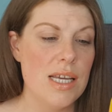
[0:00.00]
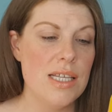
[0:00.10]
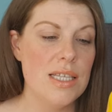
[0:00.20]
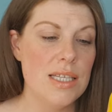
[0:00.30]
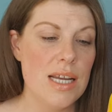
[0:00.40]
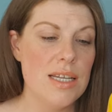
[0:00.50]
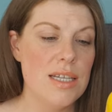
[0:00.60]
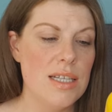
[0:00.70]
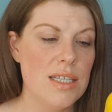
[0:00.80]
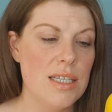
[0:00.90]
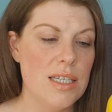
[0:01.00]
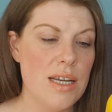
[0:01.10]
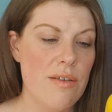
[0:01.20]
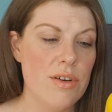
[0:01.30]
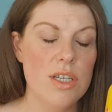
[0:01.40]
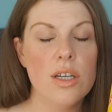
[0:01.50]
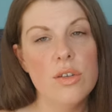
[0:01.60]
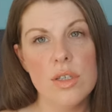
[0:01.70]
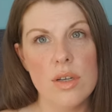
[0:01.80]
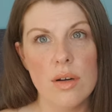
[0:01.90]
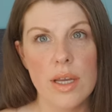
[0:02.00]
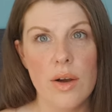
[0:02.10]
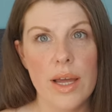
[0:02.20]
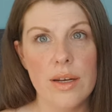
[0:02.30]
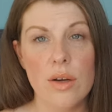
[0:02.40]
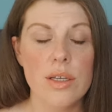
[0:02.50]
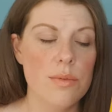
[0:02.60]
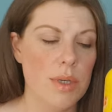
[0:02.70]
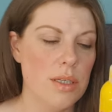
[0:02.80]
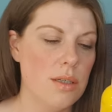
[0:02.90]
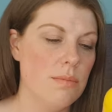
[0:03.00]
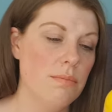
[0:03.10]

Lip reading: it's intended as a deterrent and does not kill head lice, which